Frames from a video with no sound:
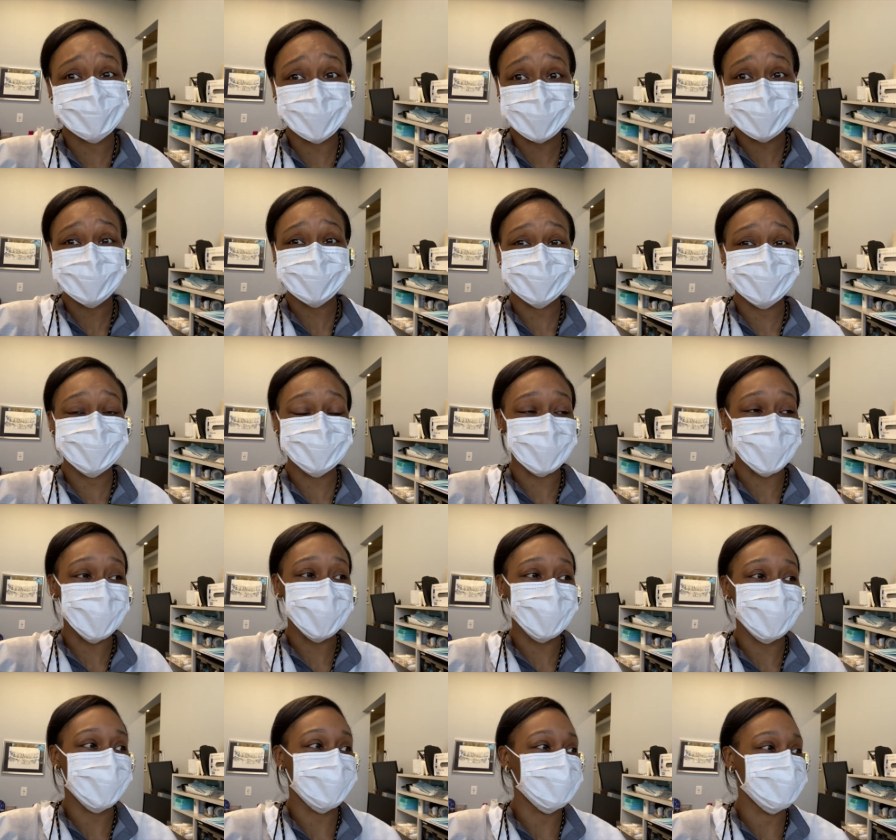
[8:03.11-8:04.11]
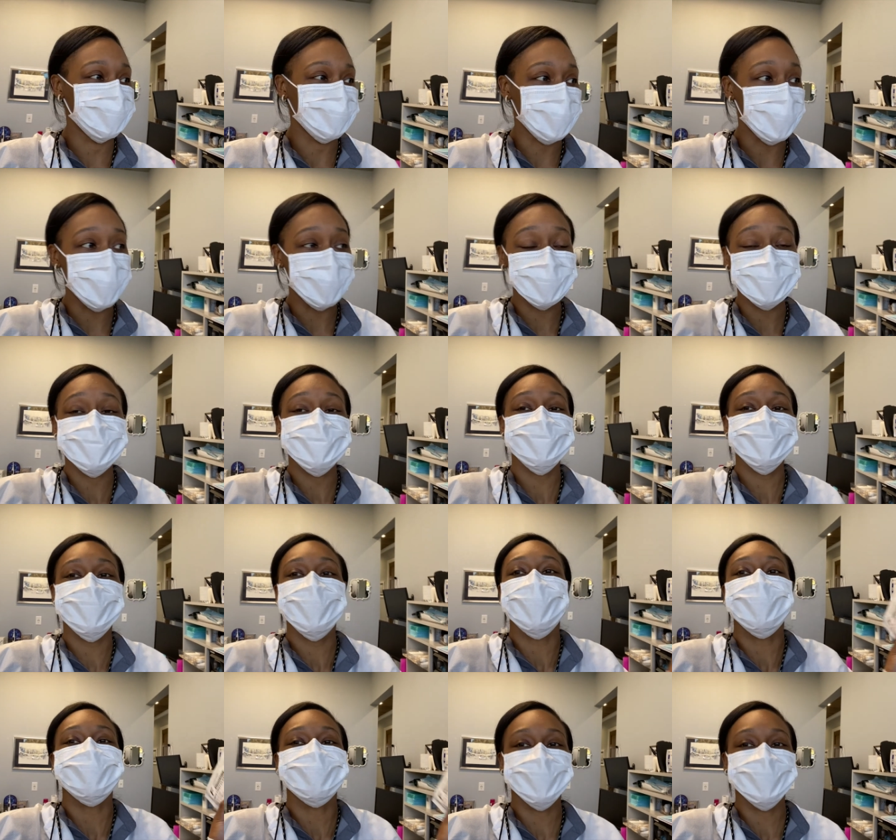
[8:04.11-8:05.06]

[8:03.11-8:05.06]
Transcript: wait to try it overnight and see how